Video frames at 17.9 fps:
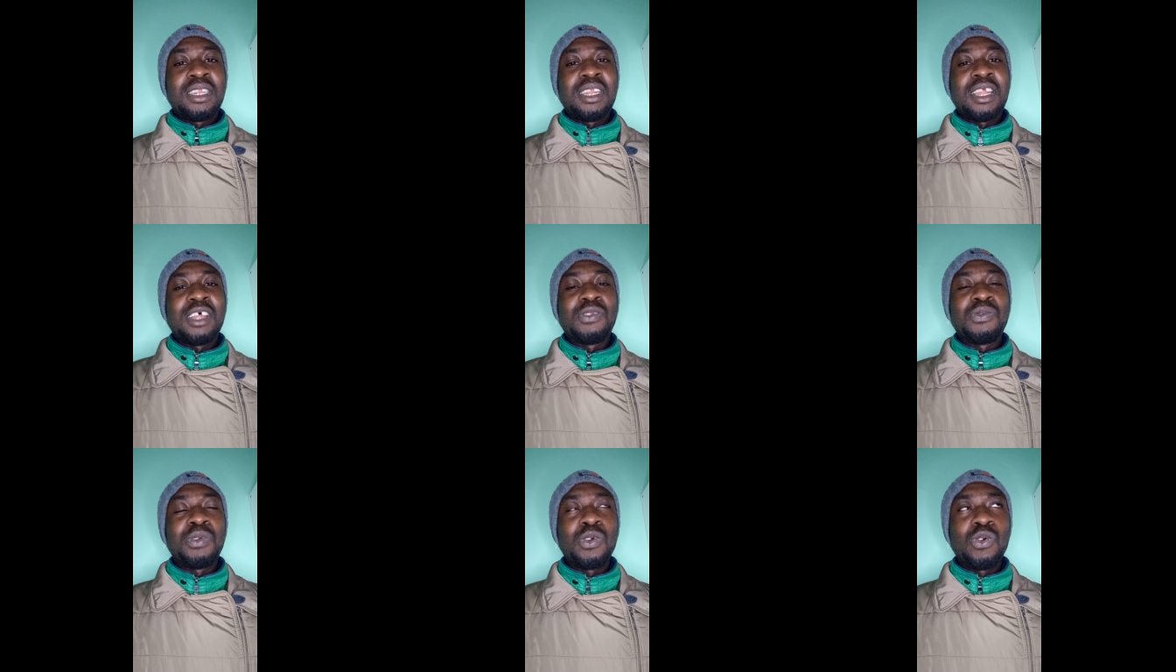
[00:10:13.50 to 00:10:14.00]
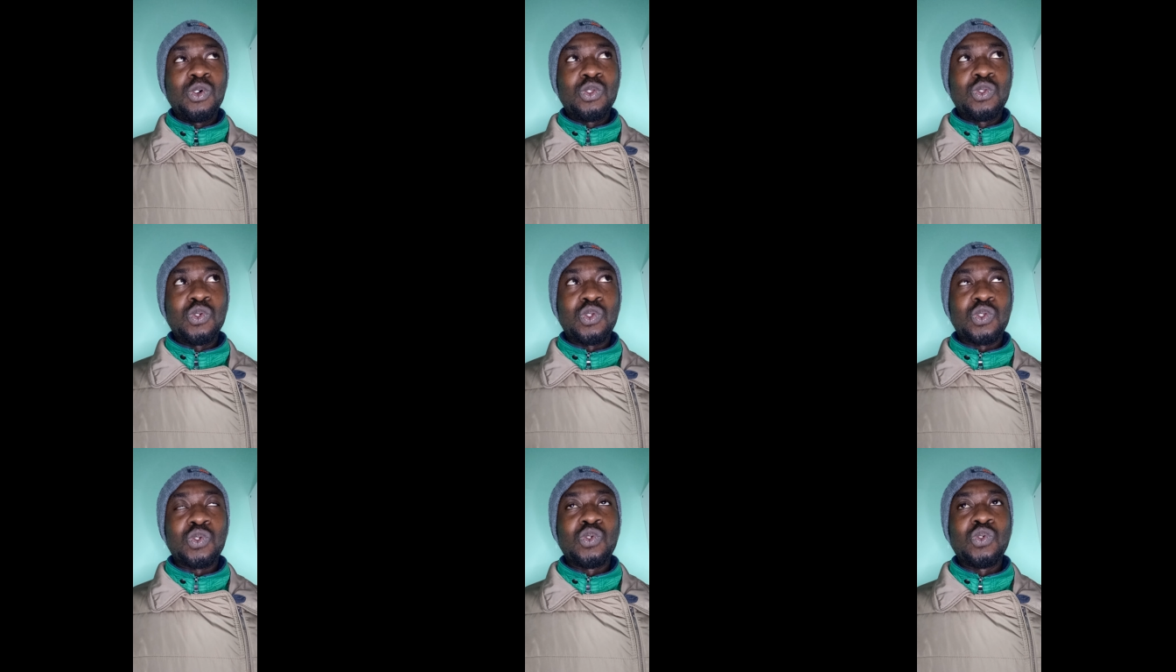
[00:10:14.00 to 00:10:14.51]
that we go
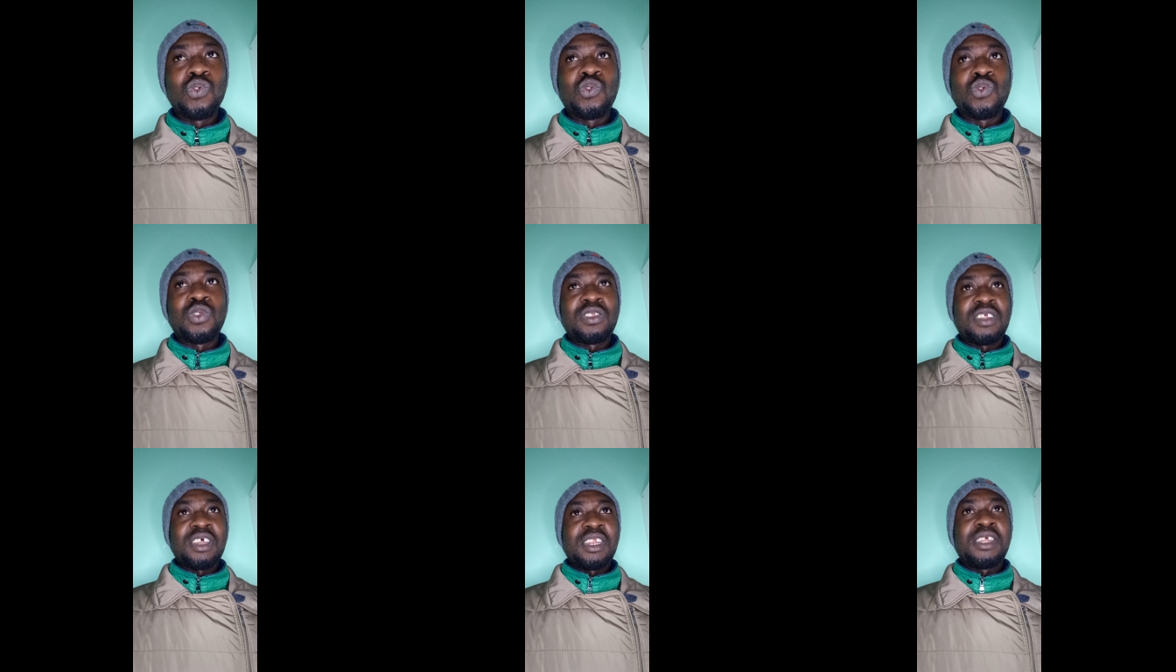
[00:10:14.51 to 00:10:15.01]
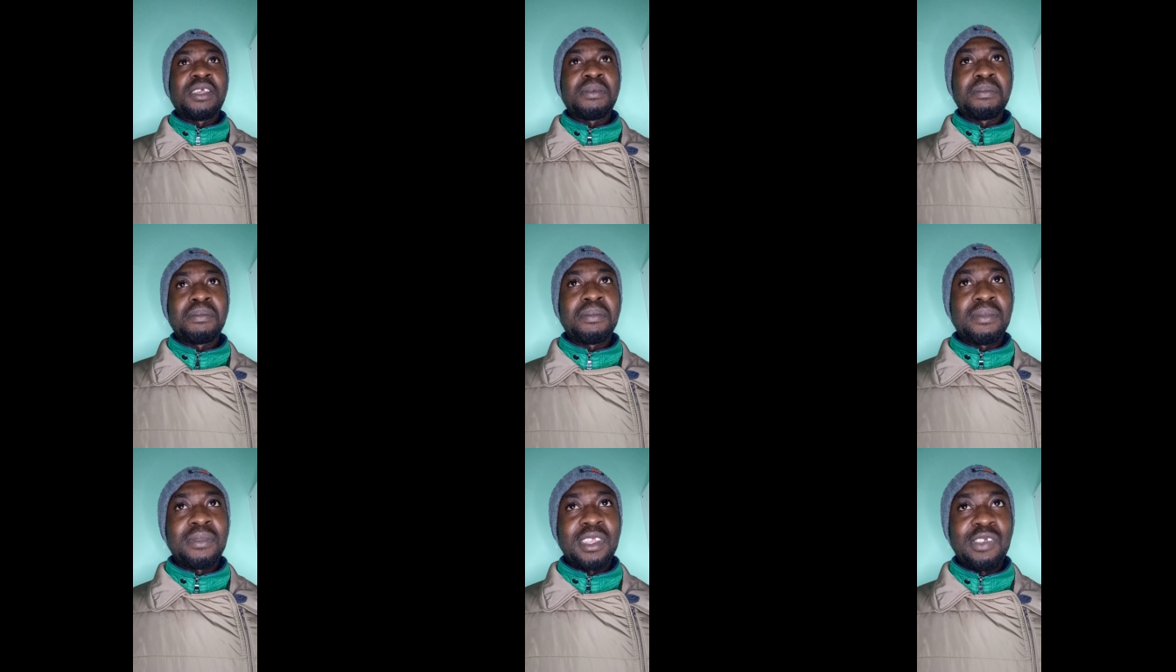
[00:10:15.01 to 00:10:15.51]
to school to study.
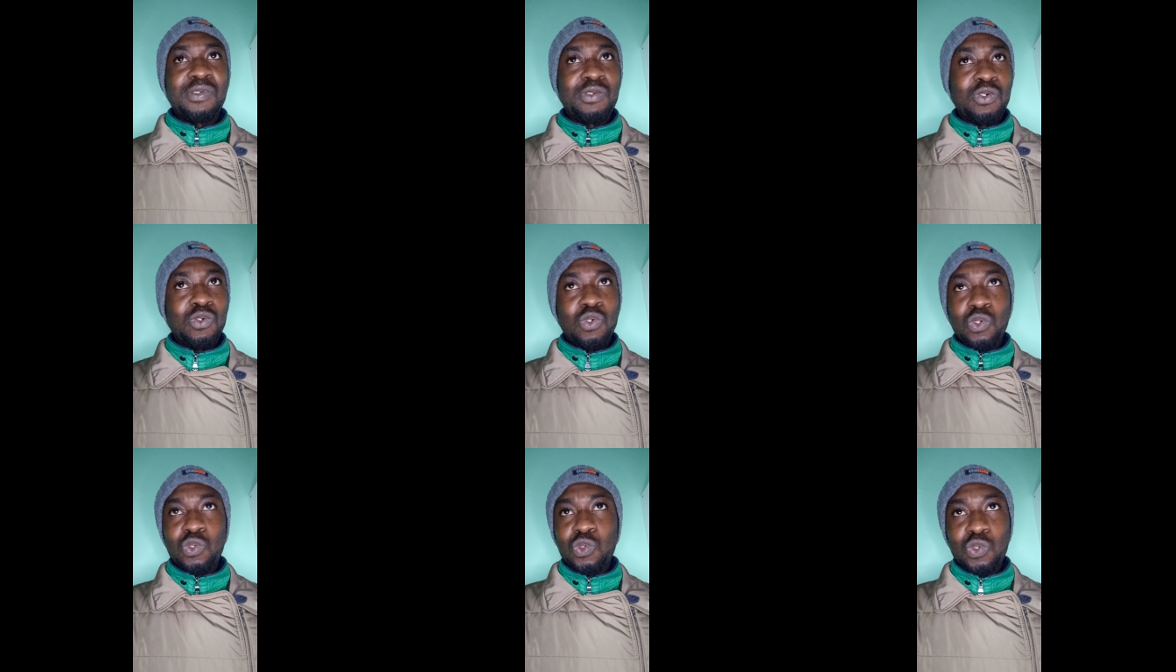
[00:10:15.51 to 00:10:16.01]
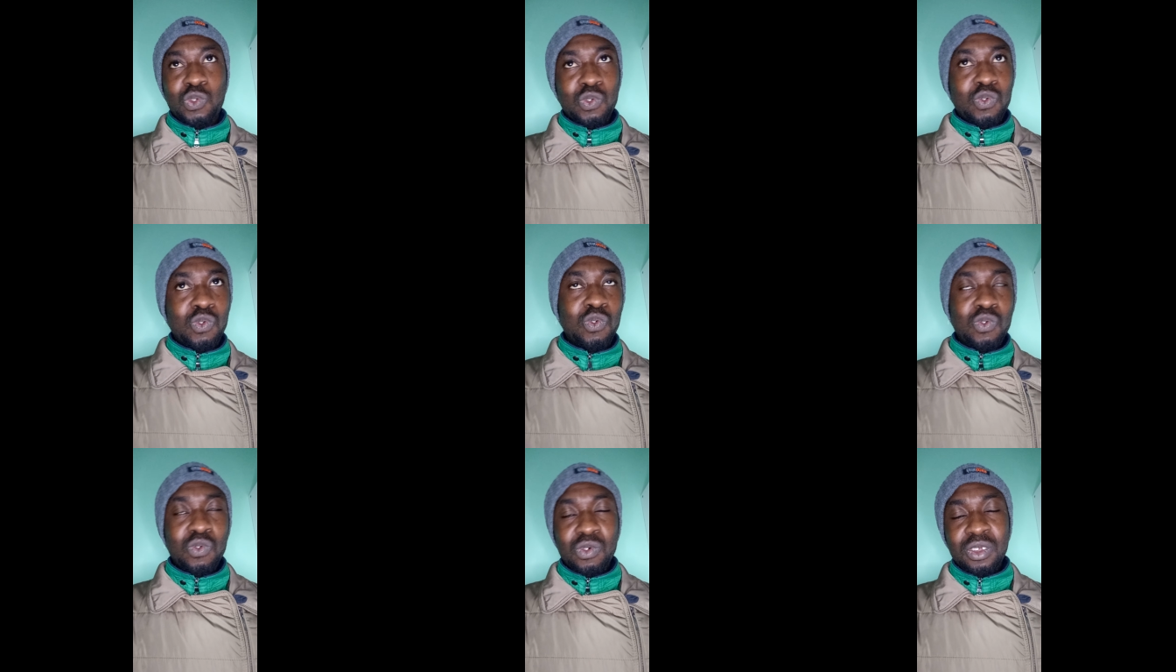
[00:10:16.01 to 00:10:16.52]
If you go to
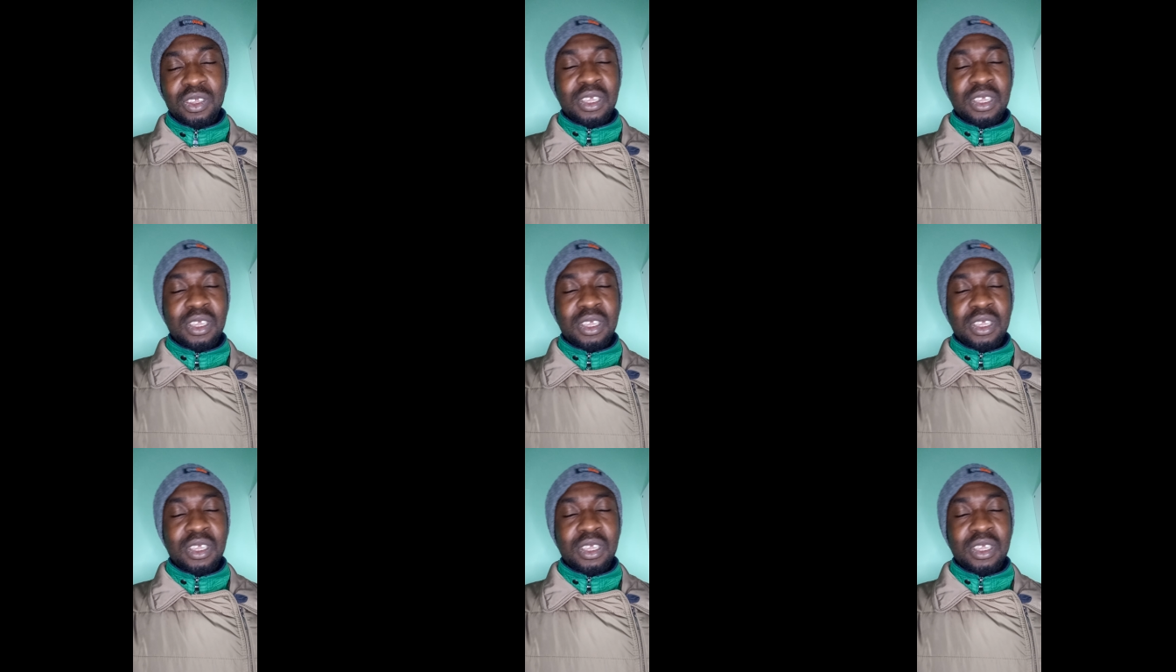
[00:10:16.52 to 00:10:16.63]
school,